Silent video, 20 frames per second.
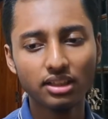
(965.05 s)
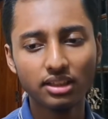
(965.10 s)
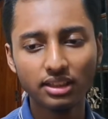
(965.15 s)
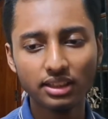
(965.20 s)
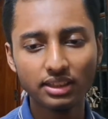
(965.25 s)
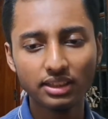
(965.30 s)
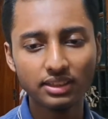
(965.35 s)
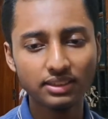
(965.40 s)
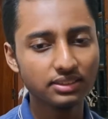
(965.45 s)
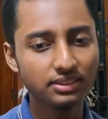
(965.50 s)

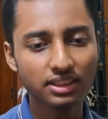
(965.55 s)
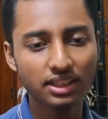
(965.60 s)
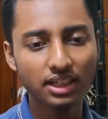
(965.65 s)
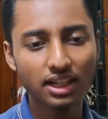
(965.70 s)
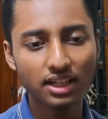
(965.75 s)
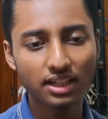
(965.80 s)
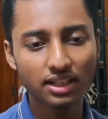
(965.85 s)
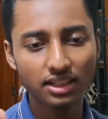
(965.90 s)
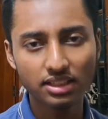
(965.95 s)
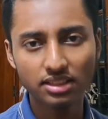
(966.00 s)
it's
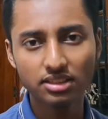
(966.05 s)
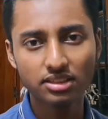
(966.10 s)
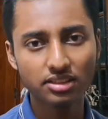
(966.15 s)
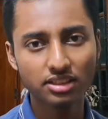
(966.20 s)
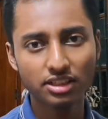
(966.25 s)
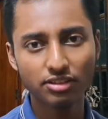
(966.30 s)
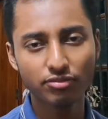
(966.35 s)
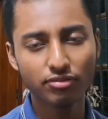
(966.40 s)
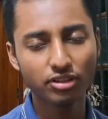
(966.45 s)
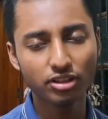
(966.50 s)
either
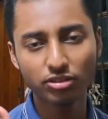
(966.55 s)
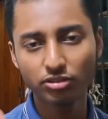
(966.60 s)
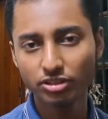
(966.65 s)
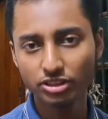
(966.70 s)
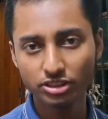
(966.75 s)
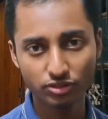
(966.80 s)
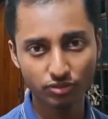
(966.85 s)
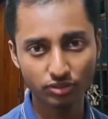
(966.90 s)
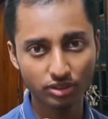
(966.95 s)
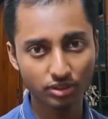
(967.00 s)
M1 or
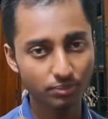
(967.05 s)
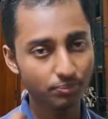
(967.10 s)
S1.